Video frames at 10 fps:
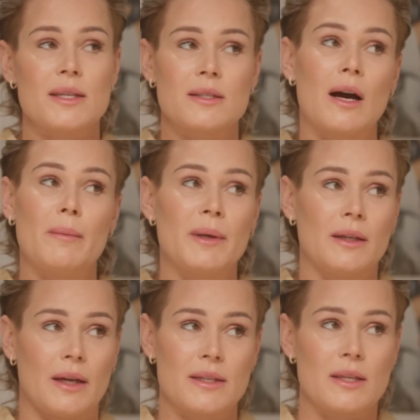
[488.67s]
as
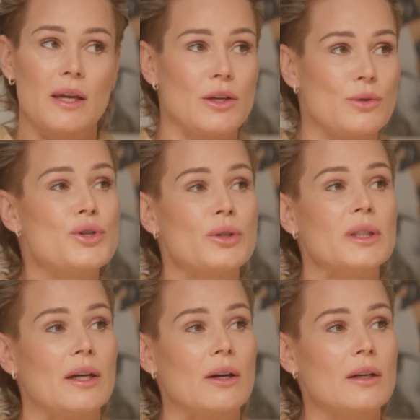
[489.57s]
dominant as they
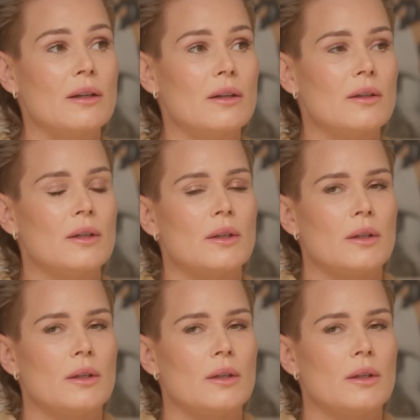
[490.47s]
usually are. Mm-hmm.